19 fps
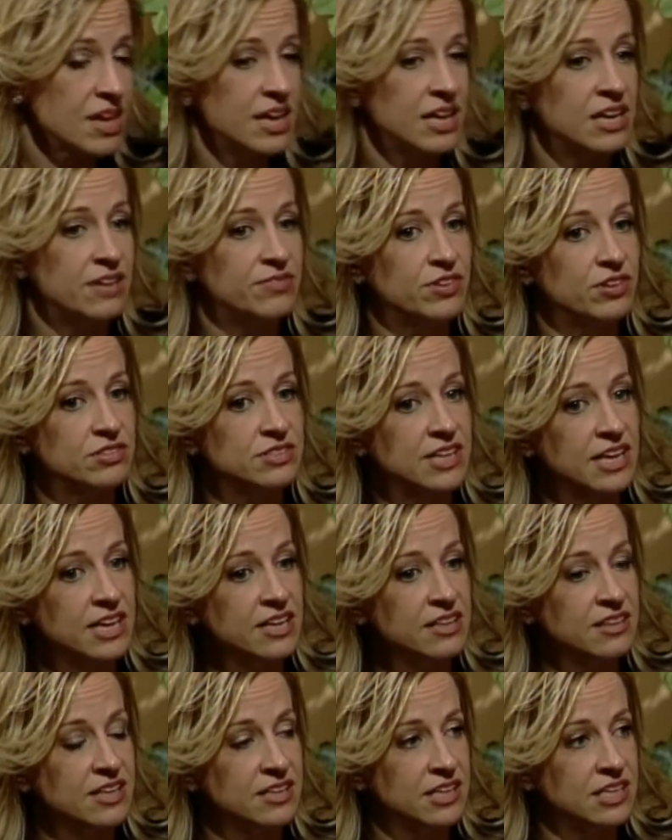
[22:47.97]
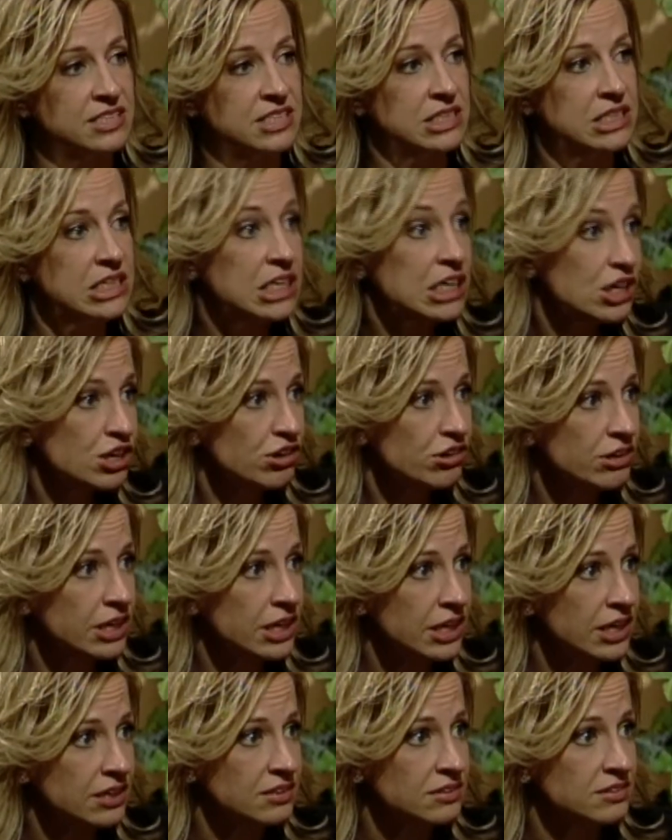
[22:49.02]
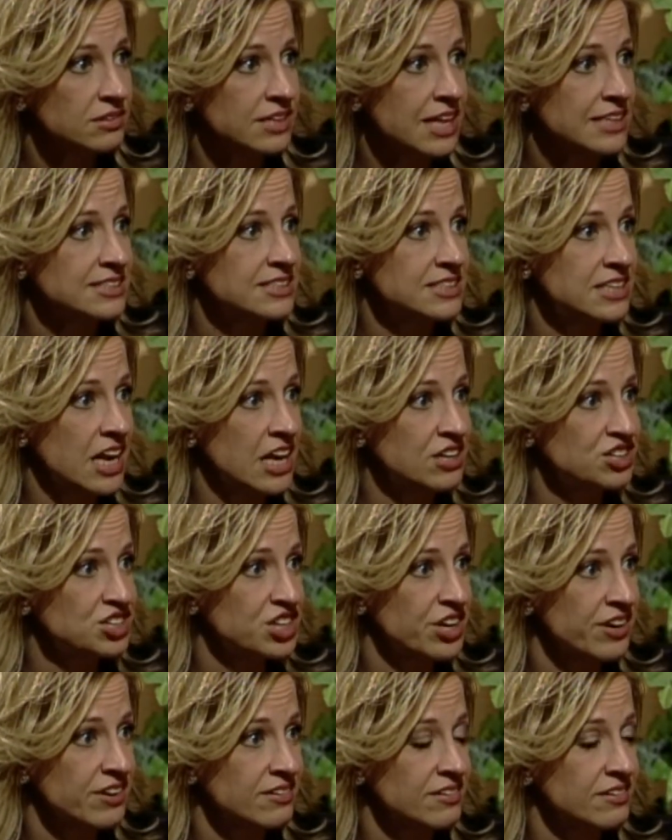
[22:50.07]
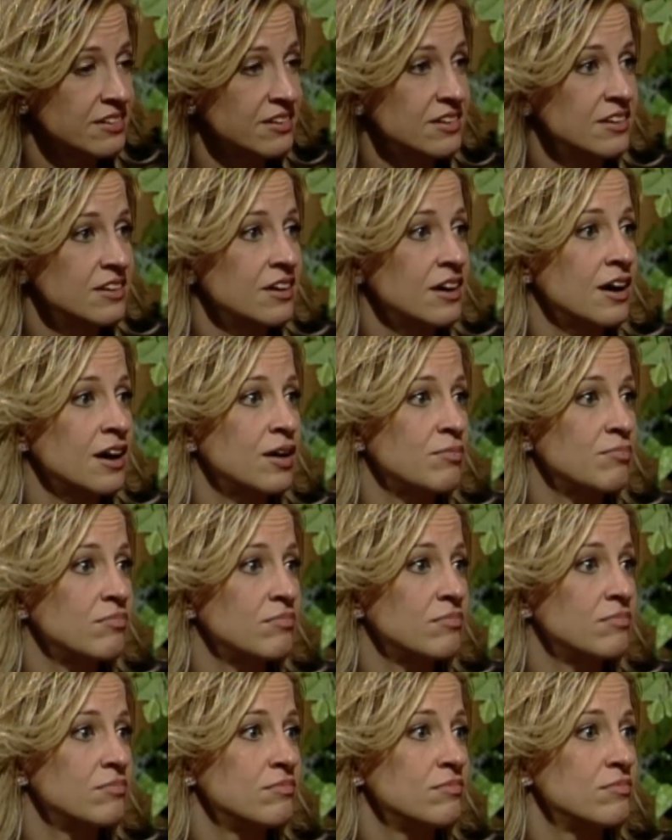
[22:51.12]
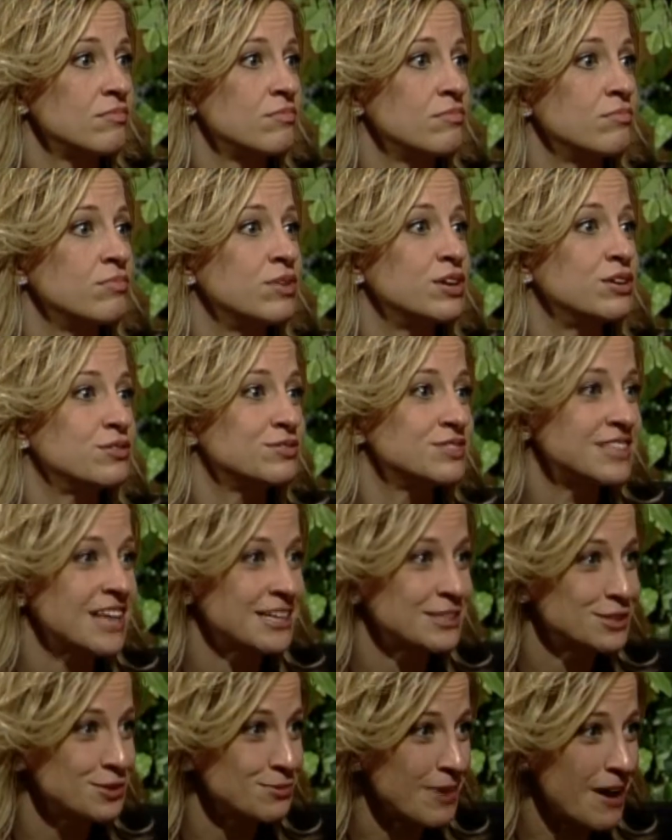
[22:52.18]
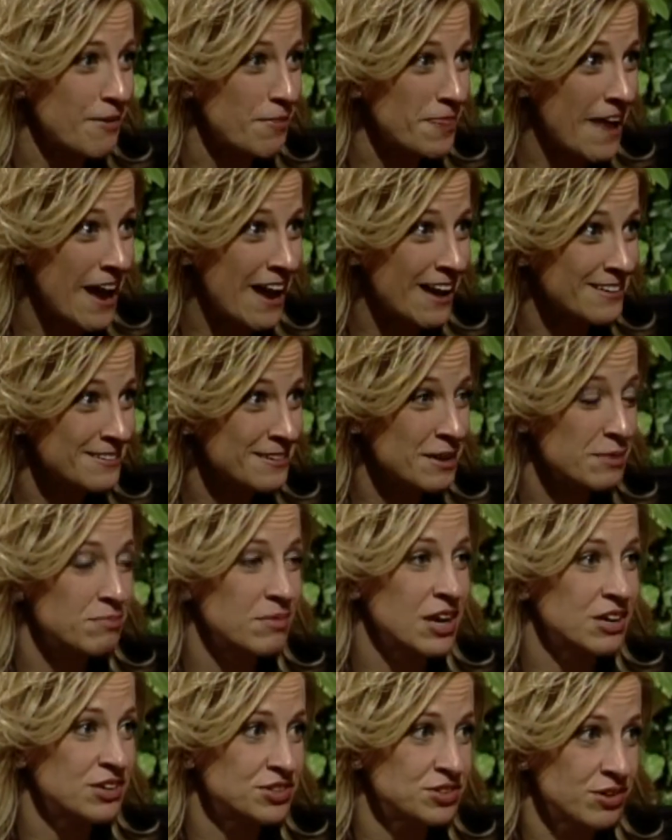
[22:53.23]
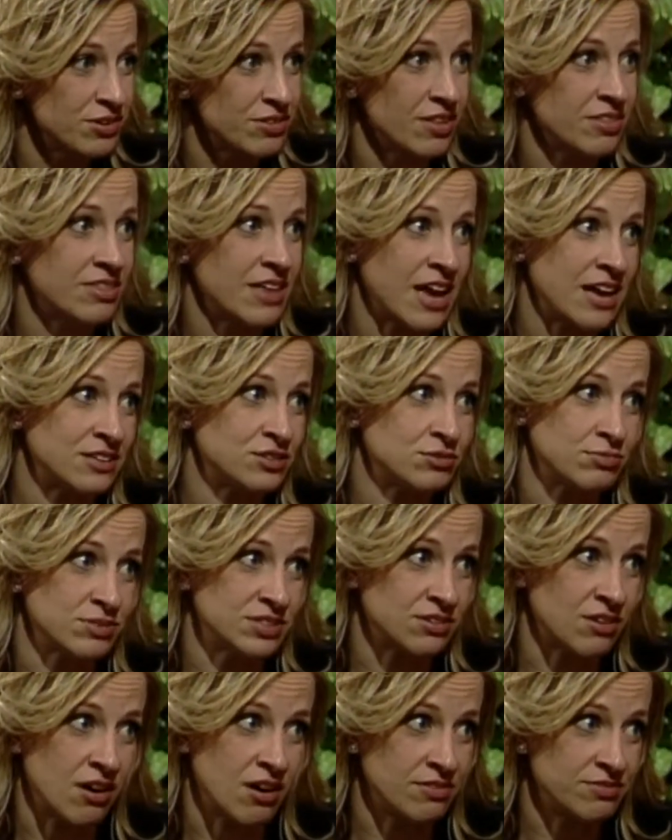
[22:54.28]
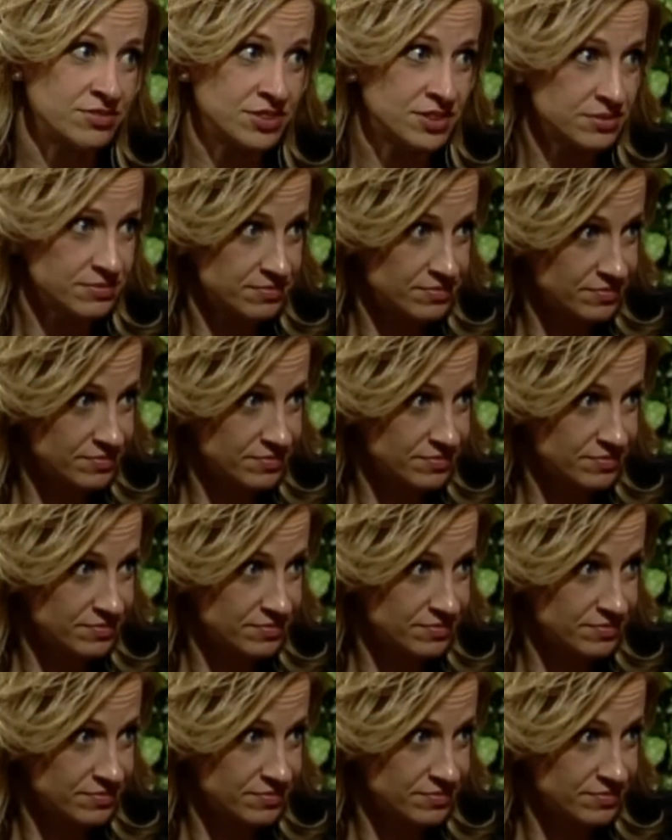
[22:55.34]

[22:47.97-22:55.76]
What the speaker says: And if there's anything that's lingering, that's tension, we do sets around that and make sure that that's resolved.